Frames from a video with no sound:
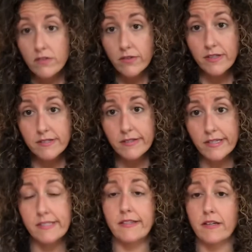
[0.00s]
So that's the
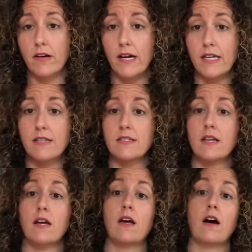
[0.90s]
next thing, right? Is
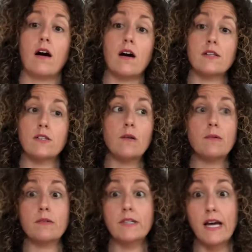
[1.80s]
heart's
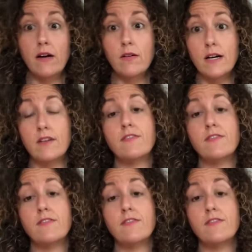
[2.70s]
open. Well, now what?